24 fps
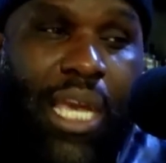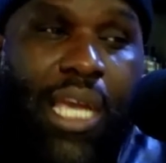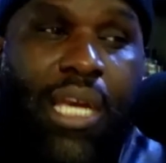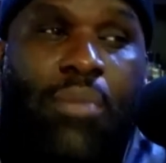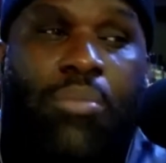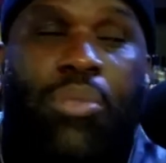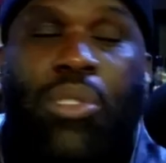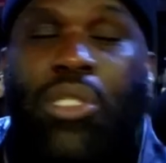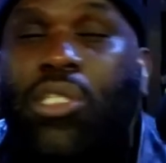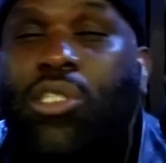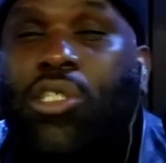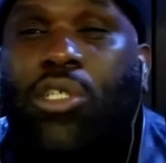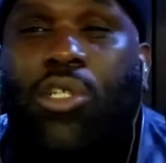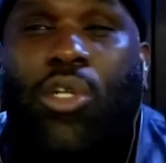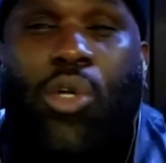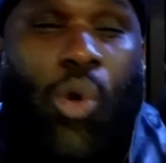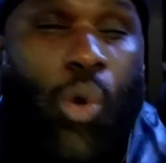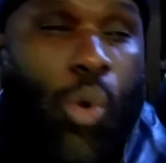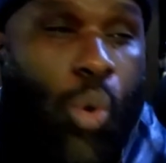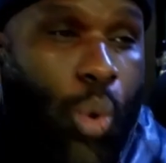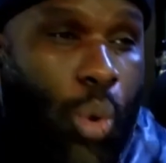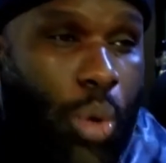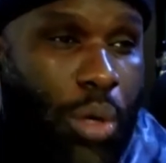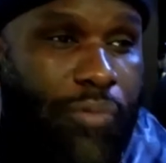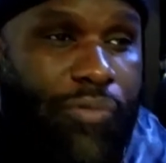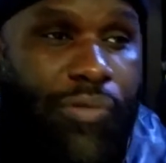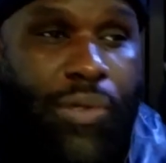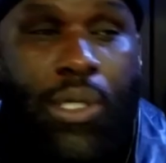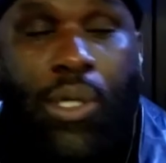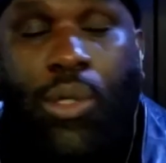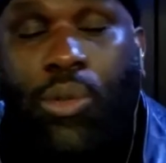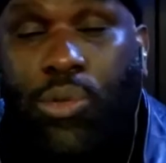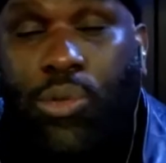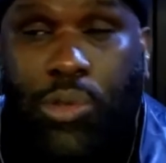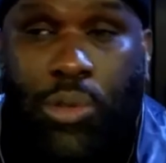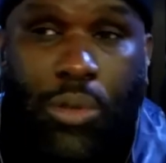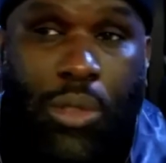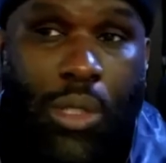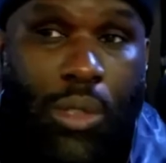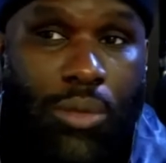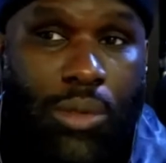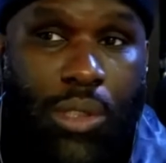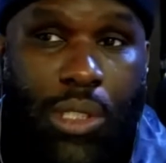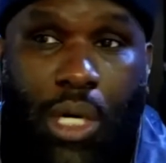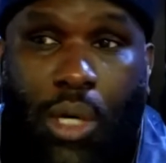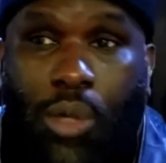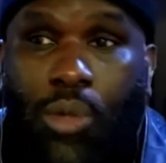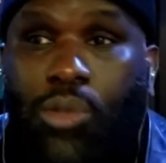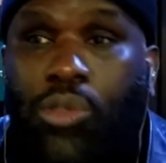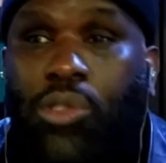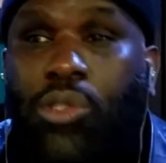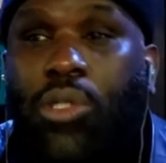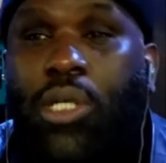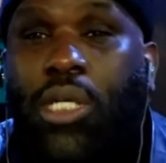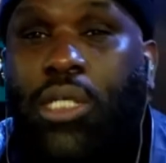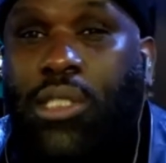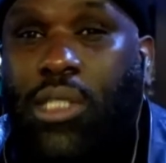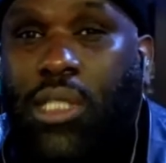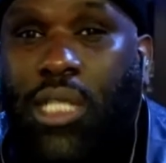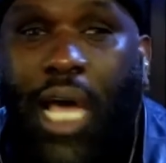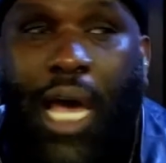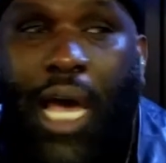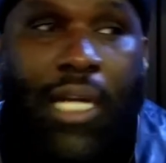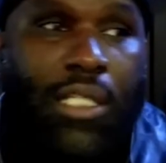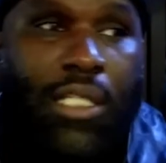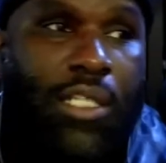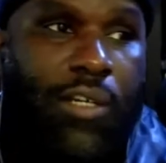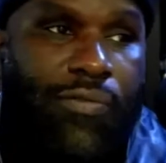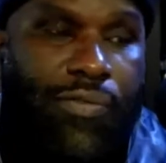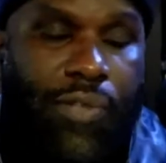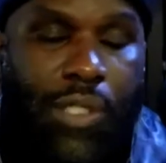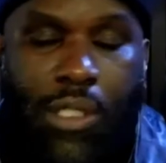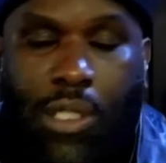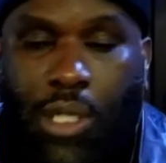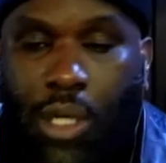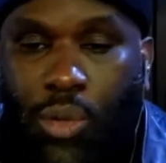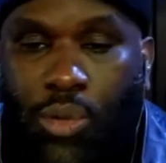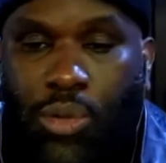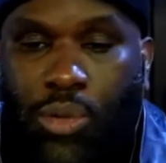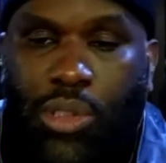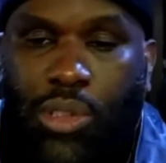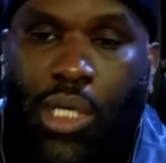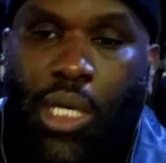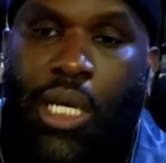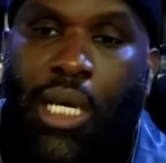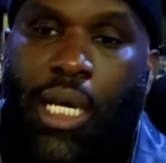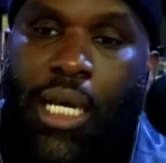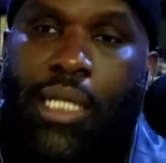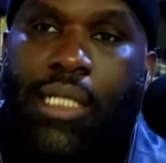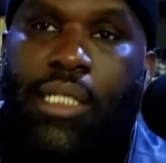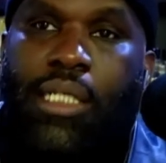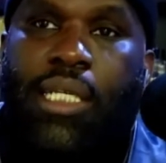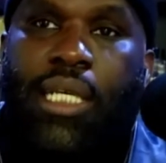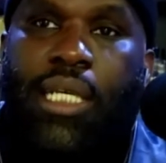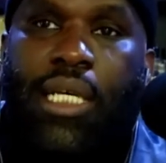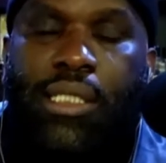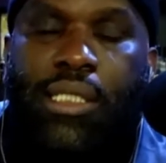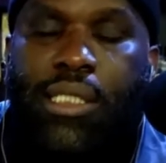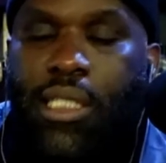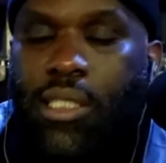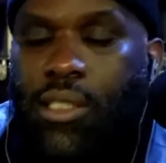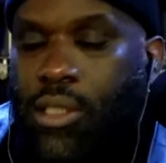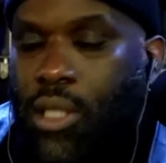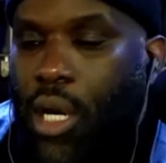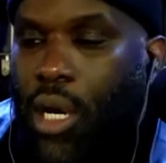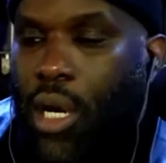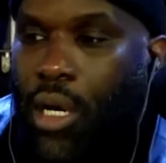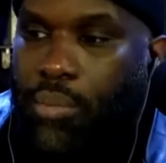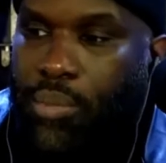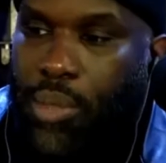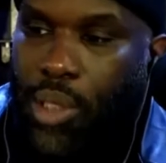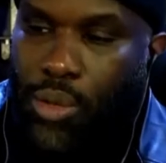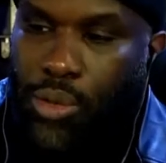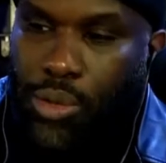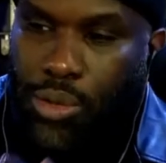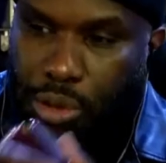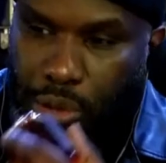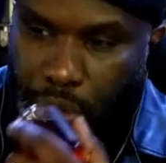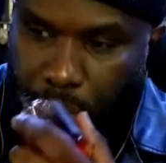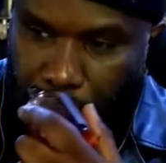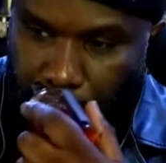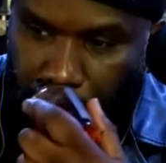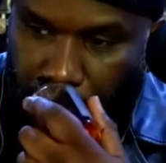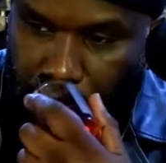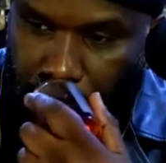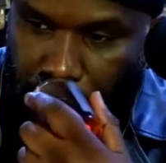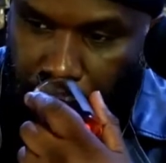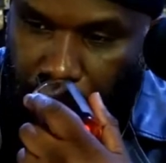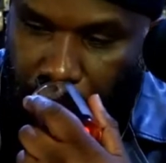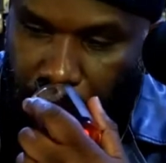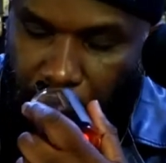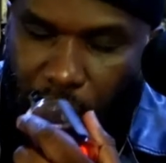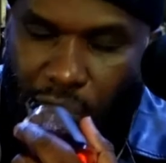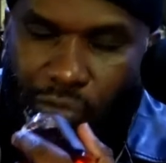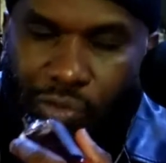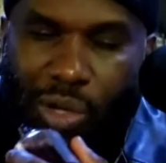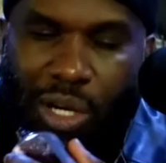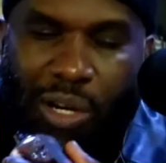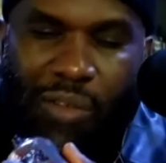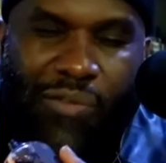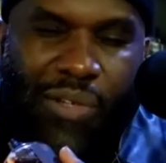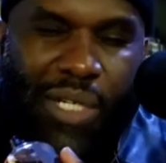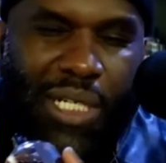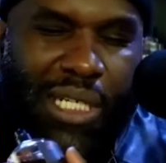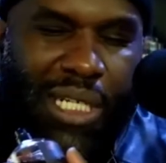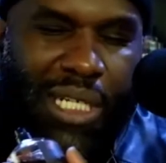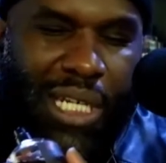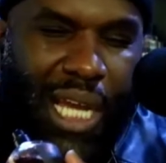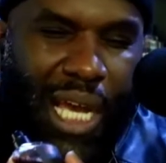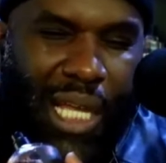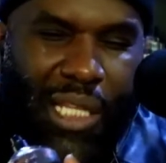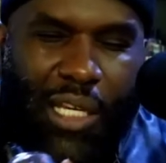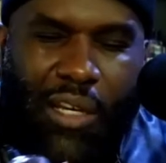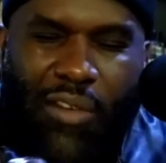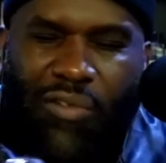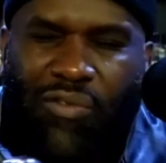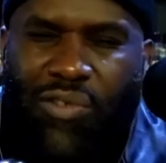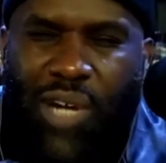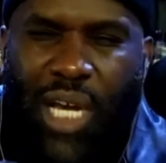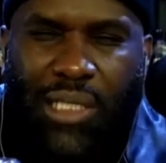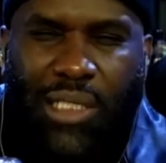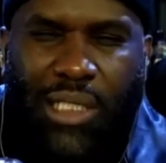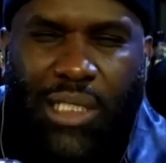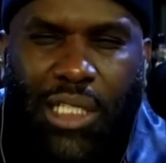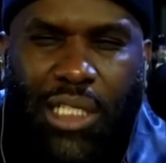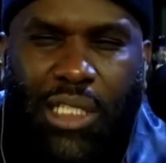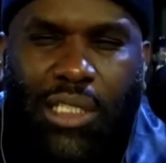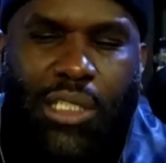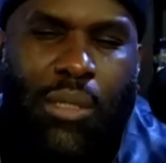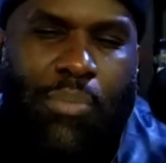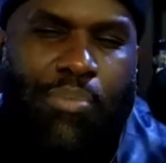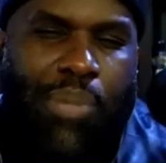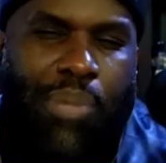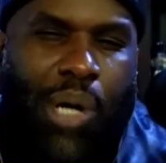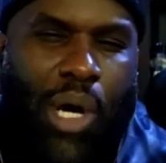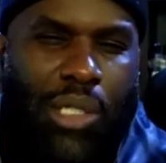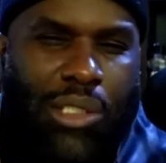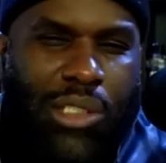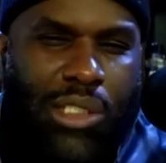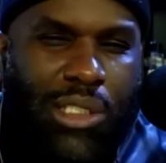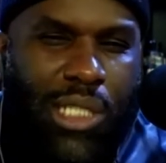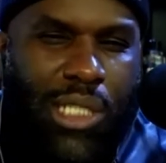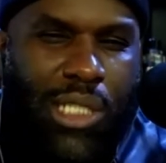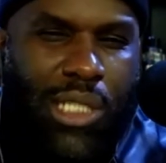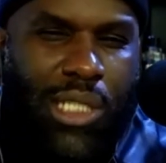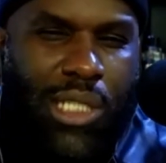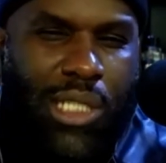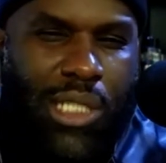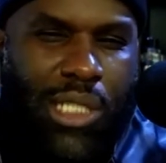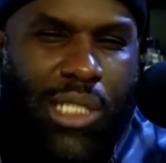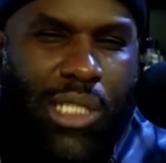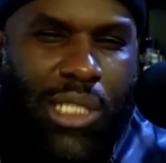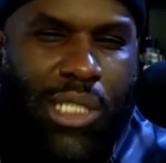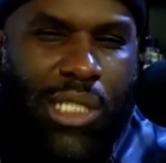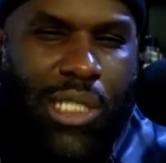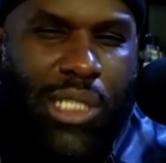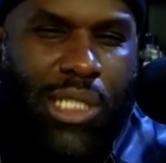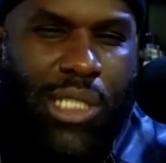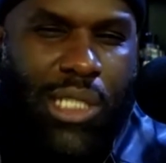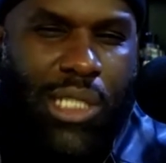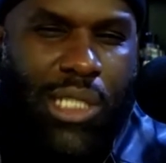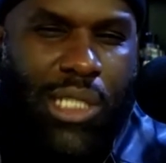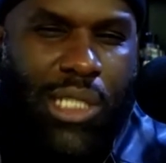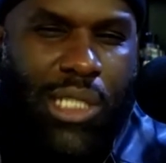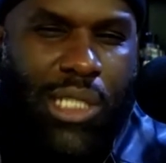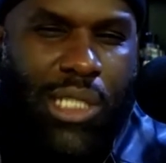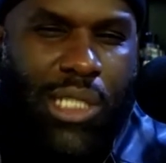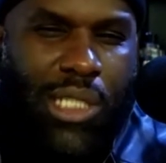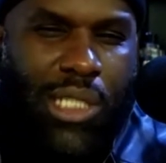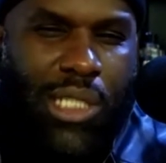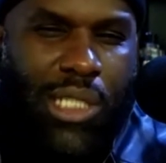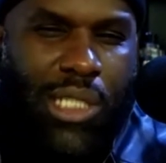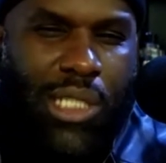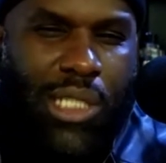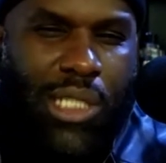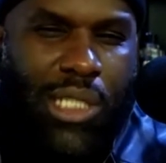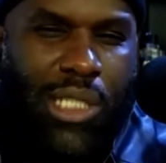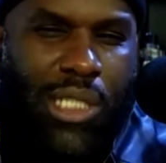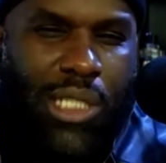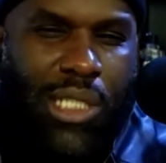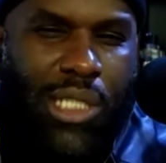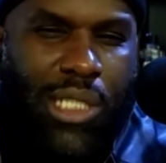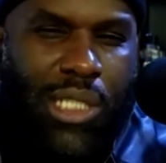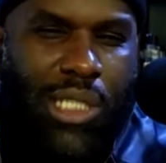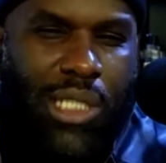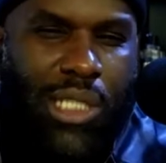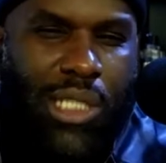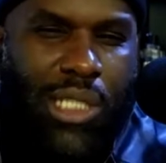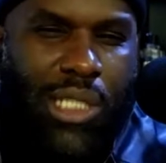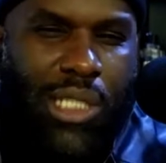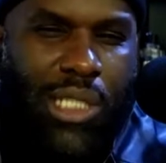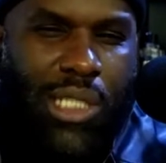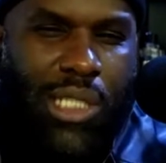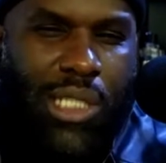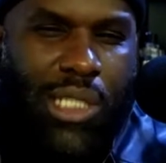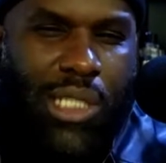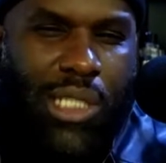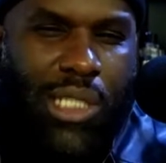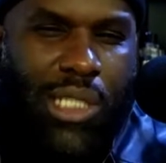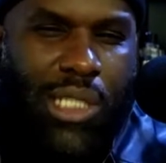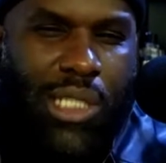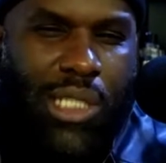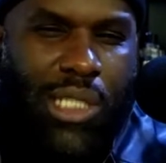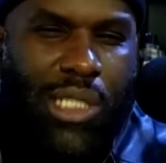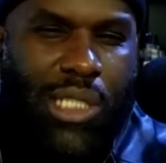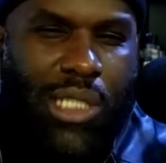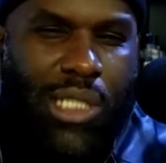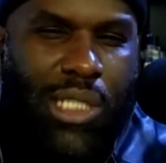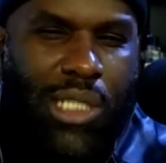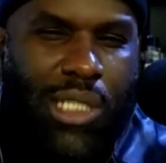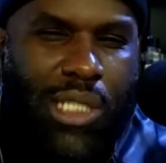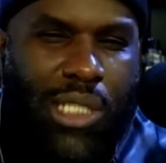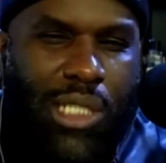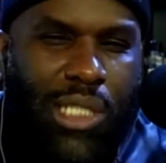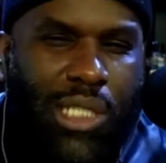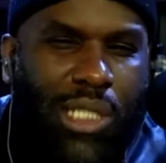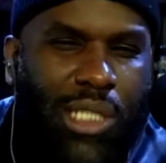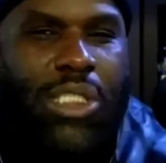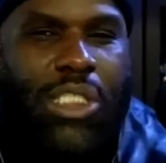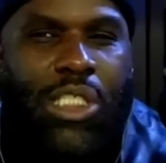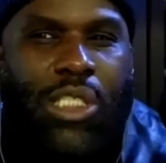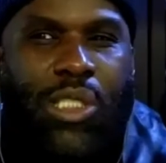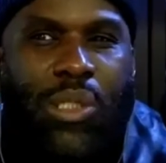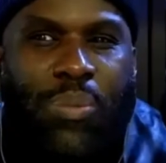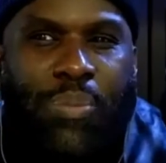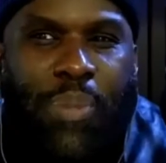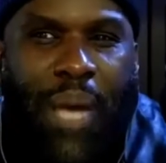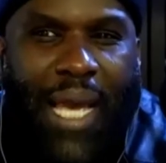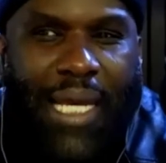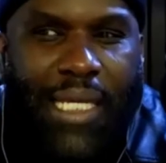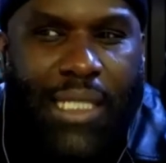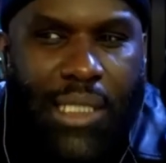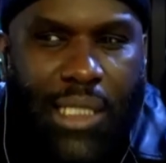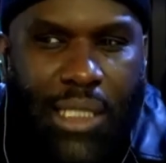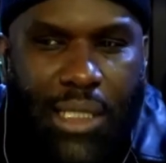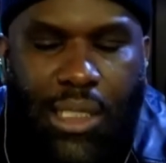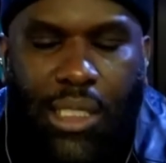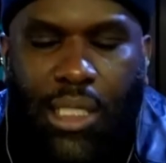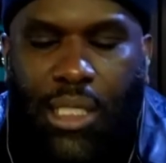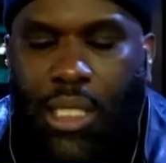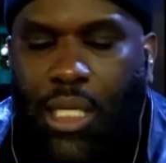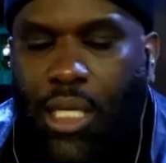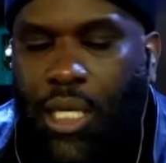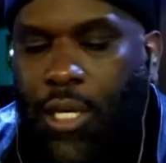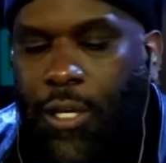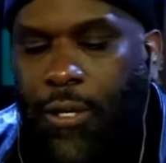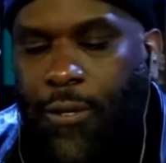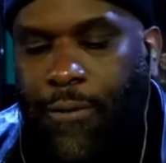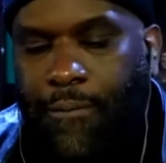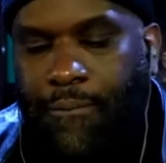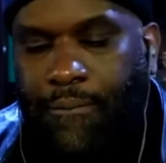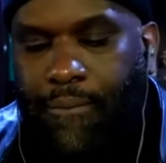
Amber is an accord for those who don't know, so there's a lot of different notes. This is almost, it's very vanillic, resinous, balsamic. Feels like there's some sandalwood, some spices in here.